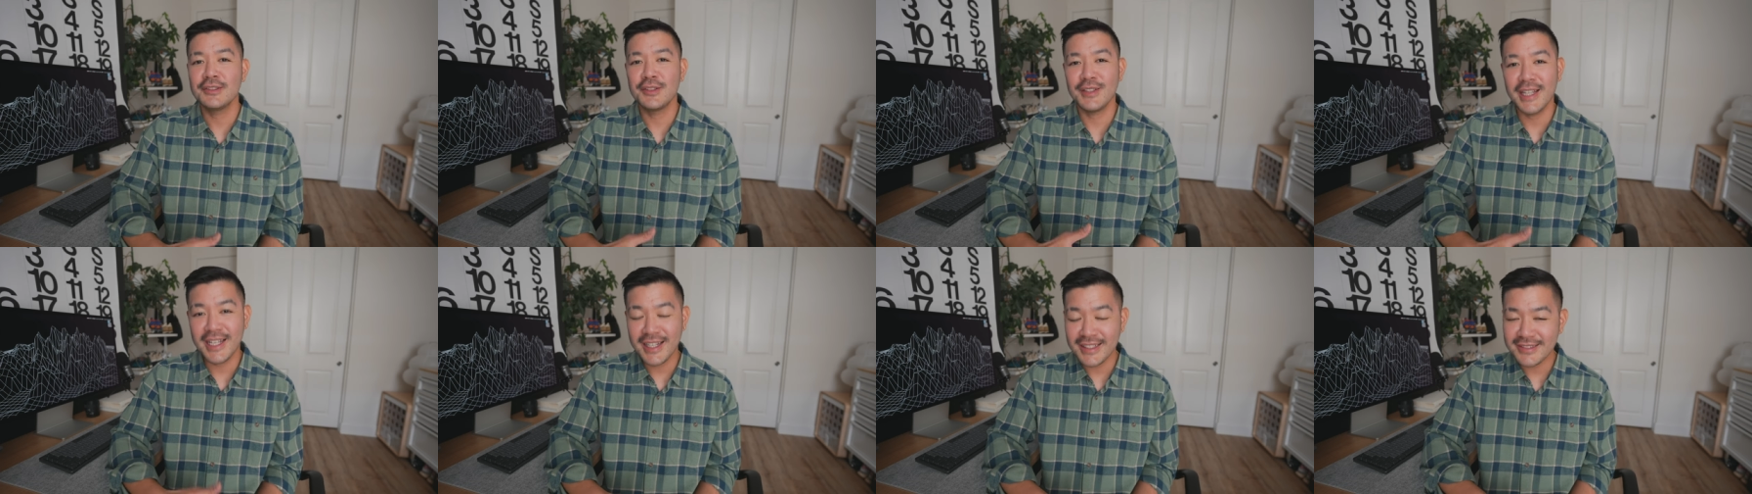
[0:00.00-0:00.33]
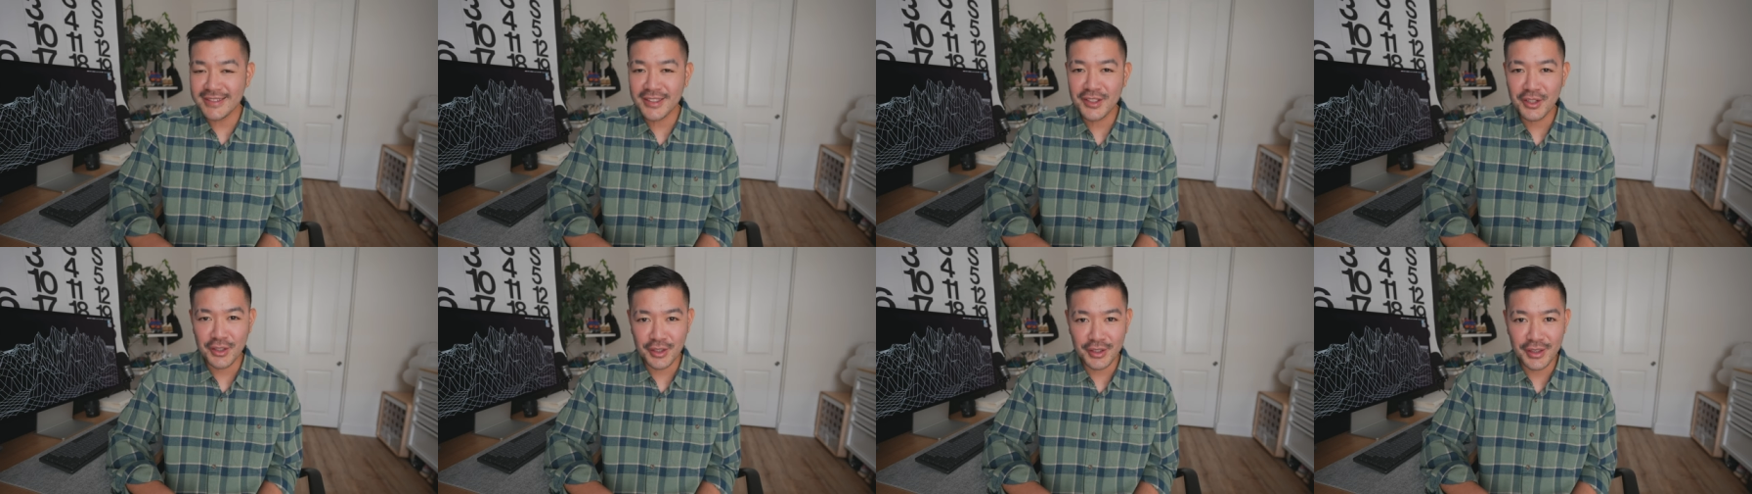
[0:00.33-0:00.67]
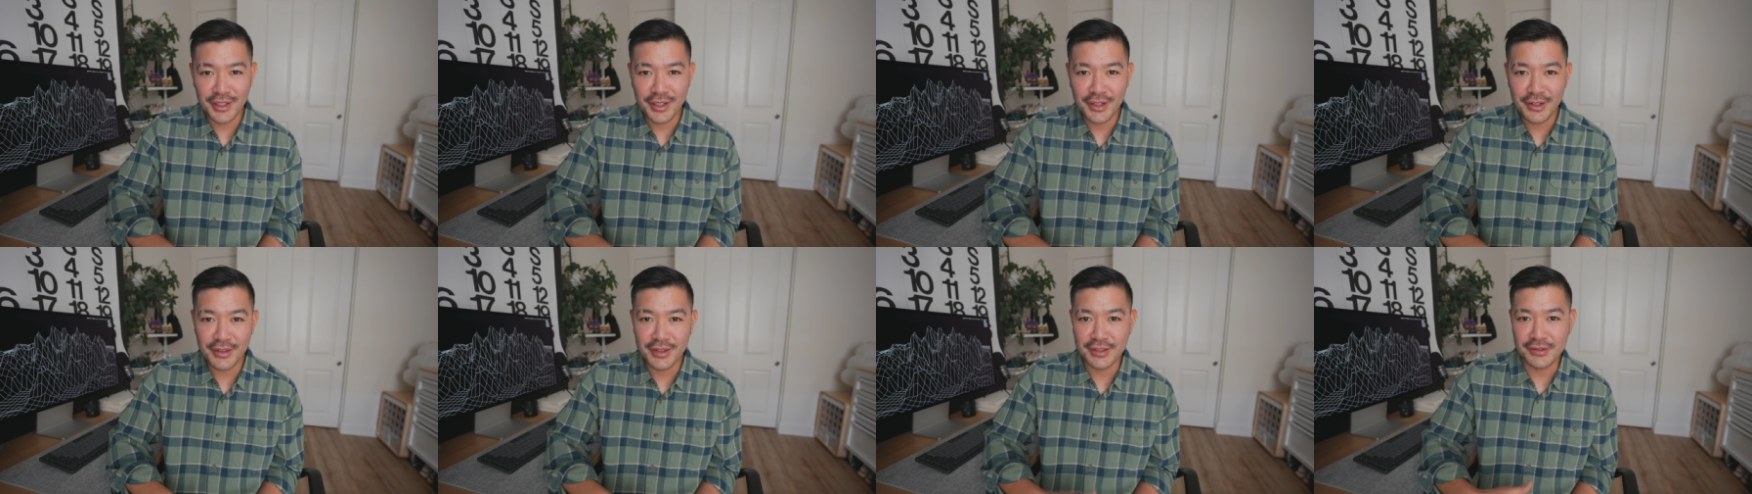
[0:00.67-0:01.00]
So like I said
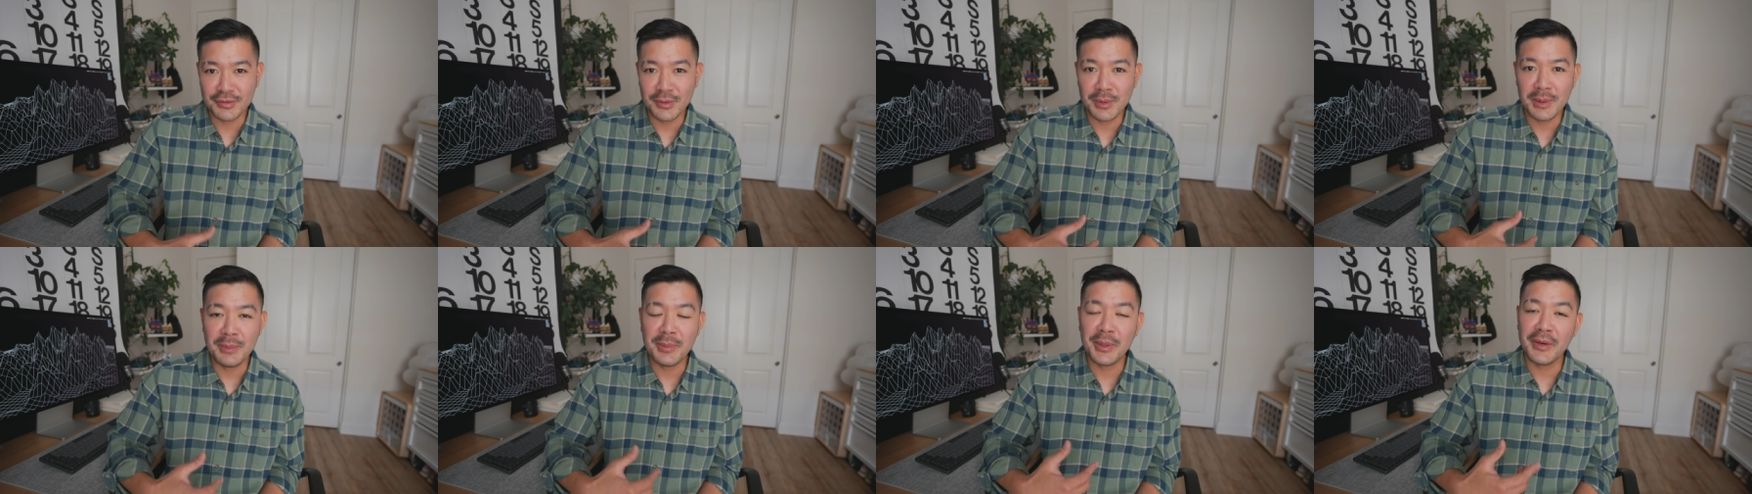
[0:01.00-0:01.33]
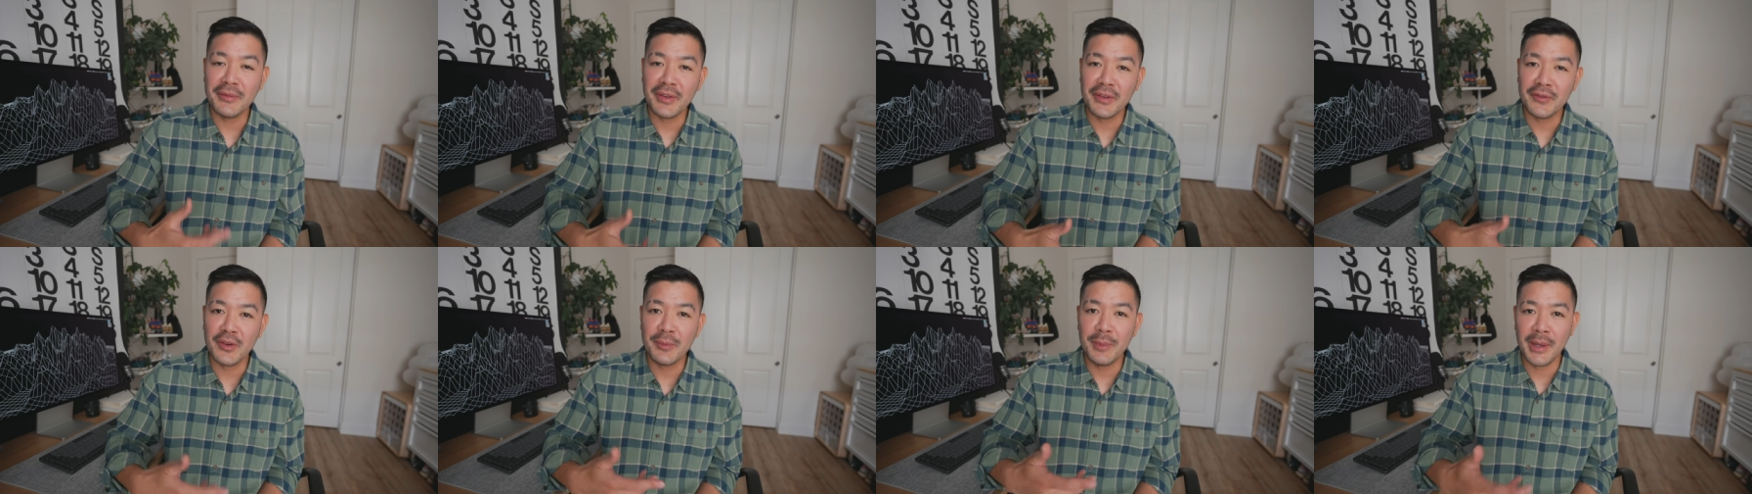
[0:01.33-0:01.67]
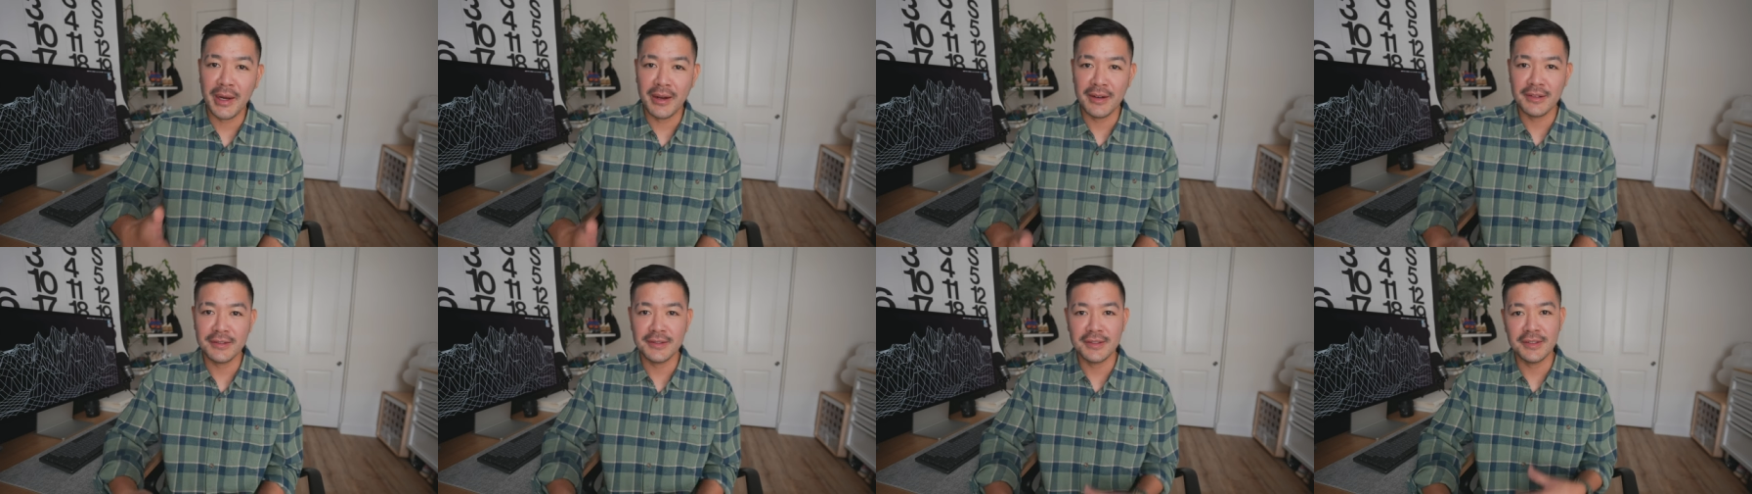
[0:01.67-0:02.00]
earlier, this would be perfect for
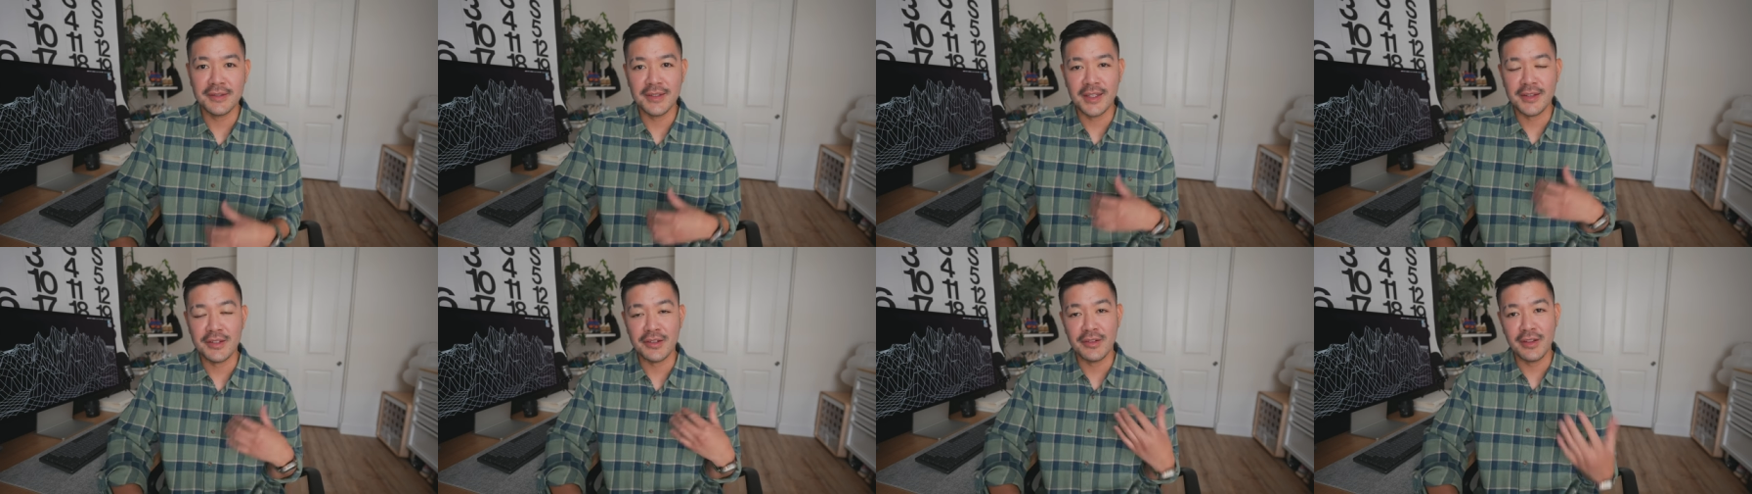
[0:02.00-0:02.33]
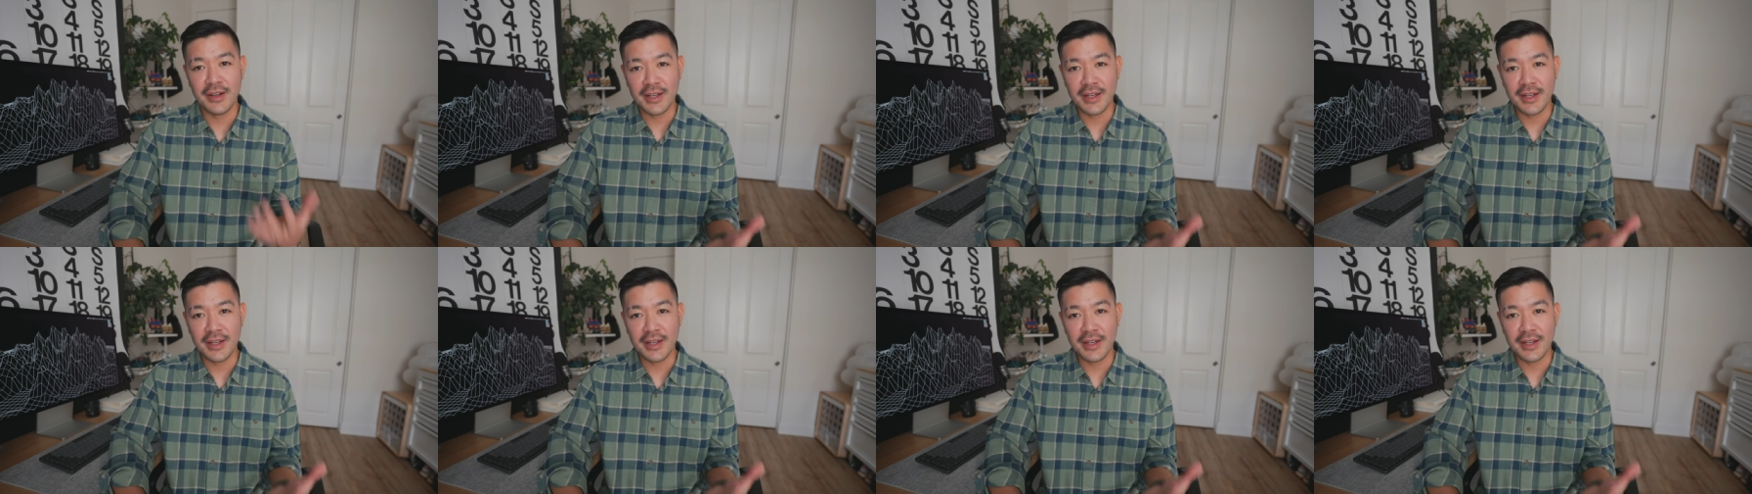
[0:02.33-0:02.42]
parents to censor